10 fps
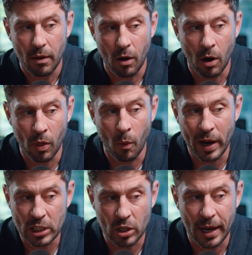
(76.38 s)
on the
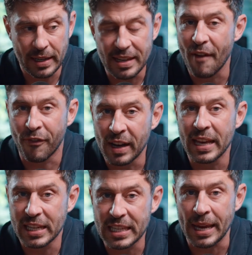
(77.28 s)
west side definitely
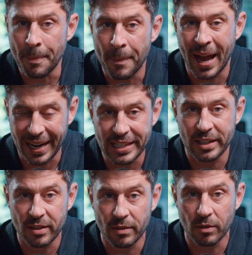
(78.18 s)
has
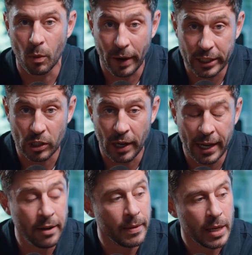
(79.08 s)
impacted the west side.